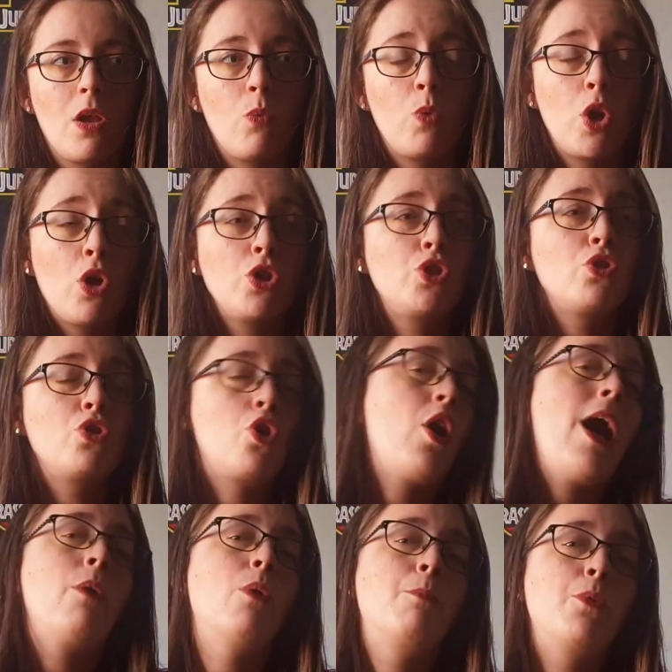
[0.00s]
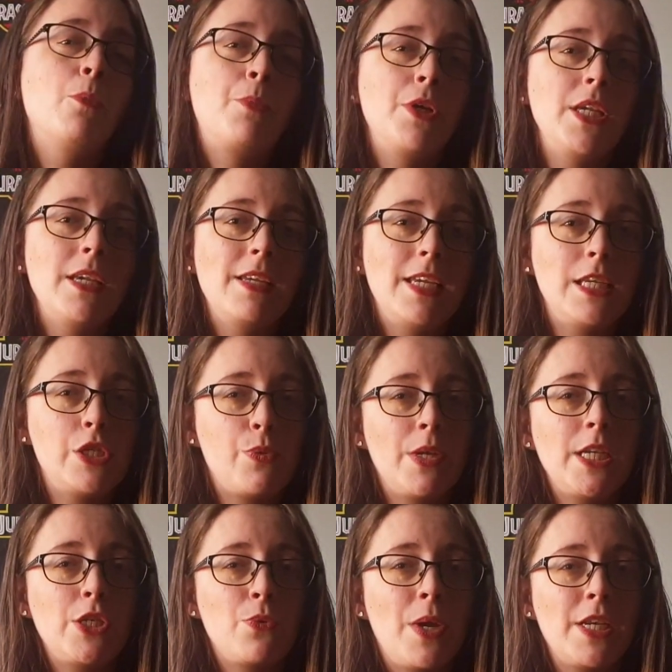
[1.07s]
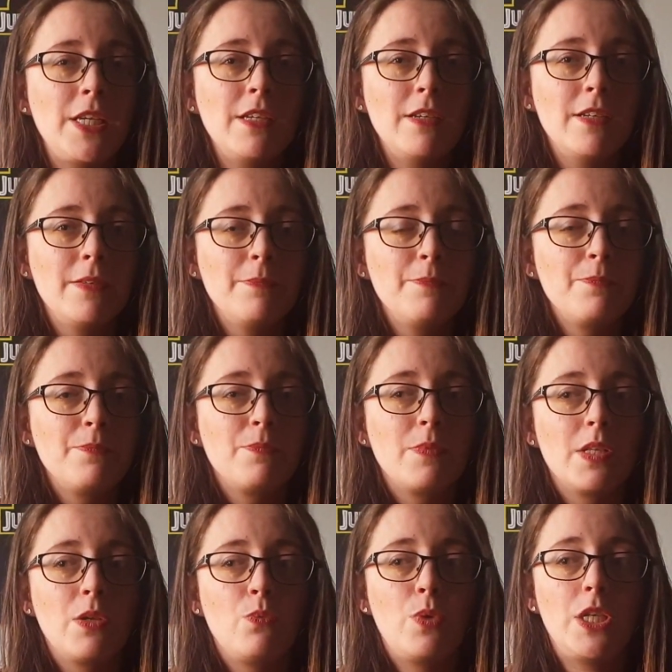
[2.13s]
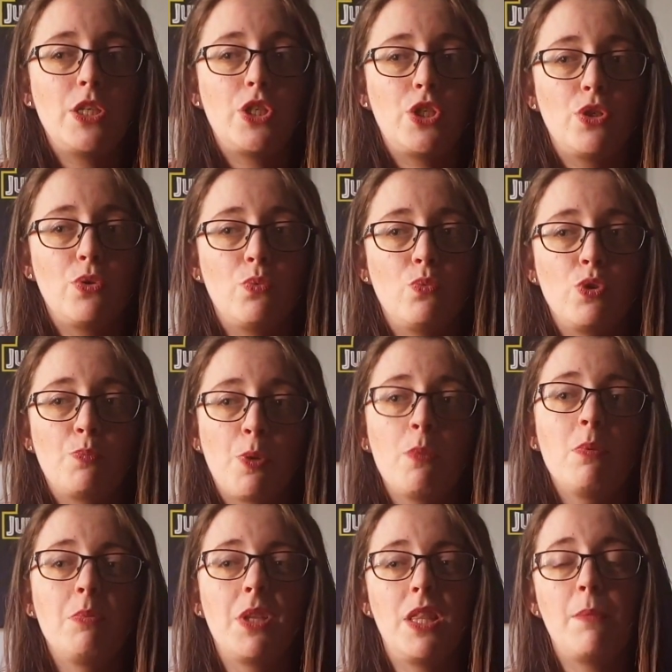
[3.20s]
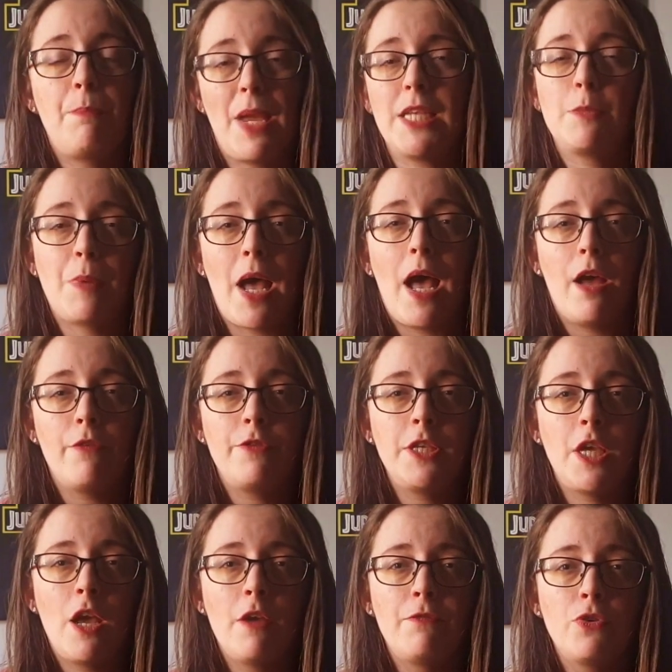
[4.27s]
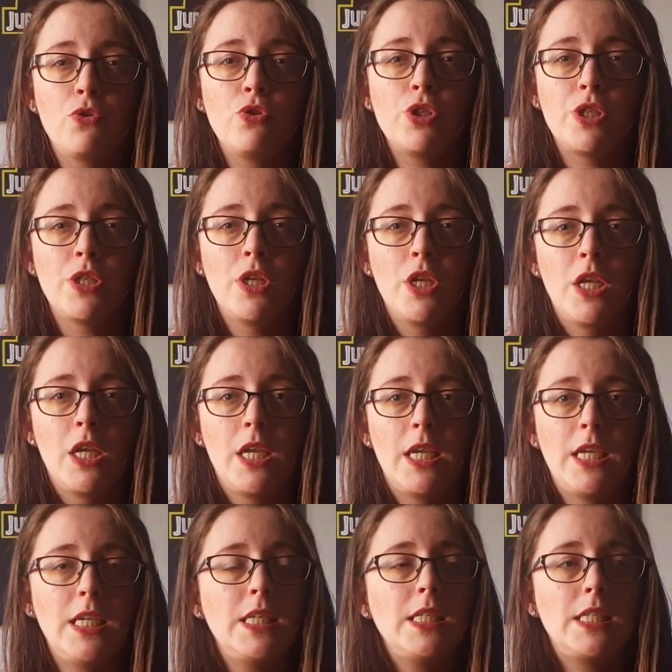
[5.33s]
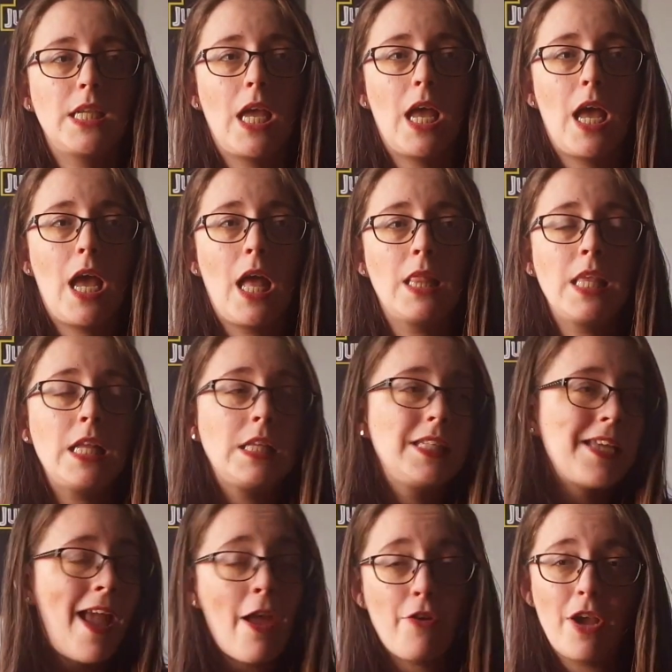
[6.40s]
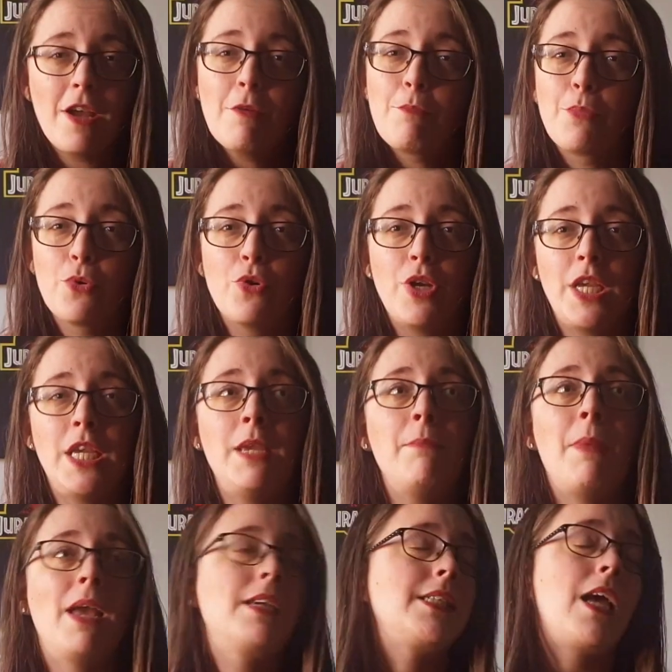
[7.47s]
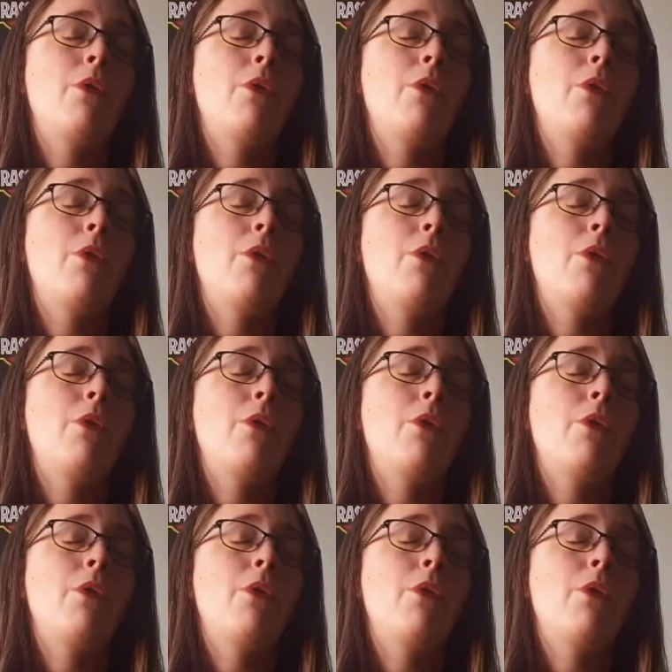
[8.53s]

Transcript: We also got our puppy in 2020, which was probably the best part of the year for us. He's a little terror, but he makes